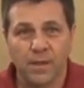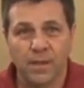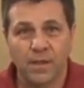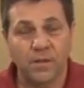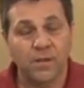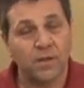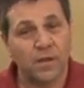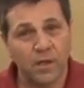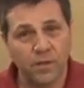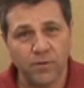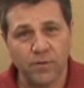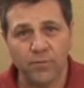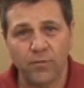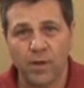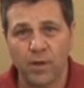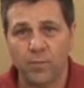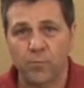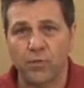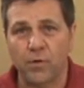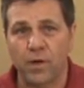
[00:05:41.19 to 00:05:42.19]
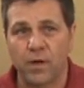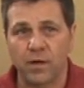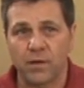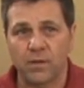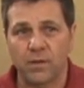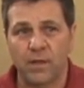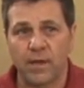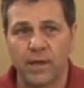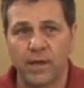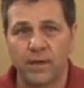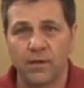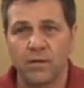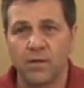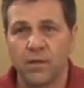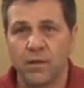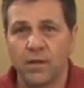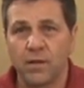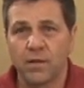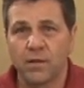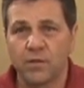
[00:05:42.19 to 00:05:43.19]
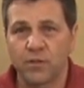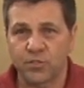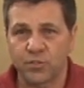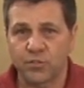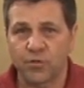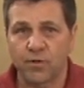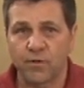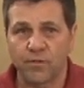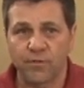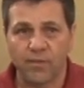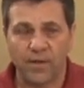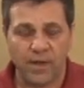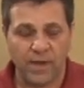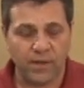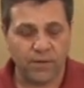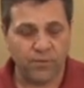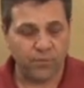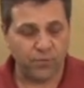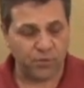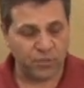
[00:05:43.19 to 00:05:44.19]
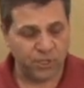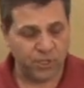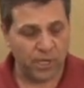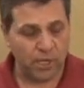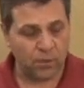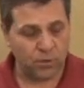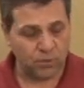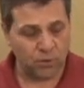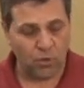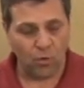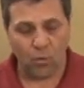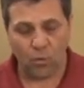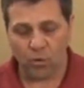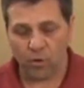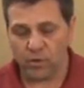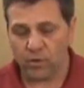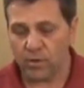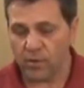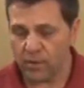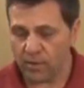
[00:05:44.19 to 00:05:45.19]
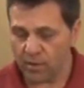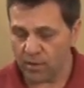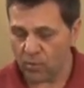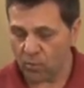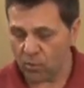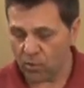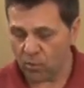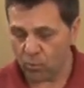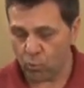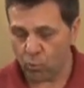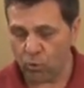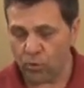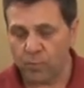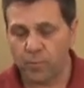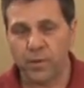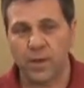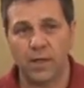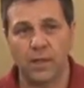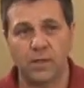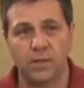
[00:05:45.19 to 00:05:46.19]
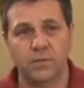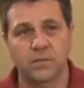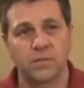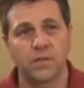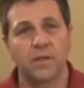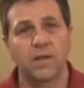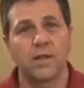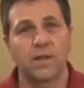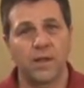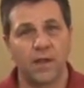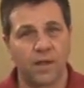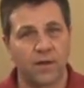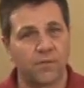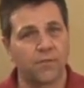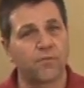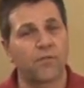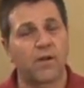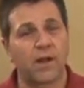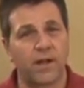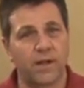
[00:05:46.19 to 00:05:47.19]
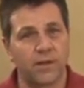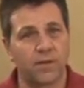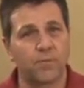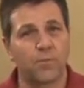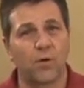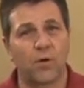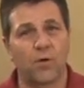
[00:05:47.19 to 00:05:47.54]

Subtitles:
In the Country Flame product line, they're certified for shelled corn, wood pellets, and a variety of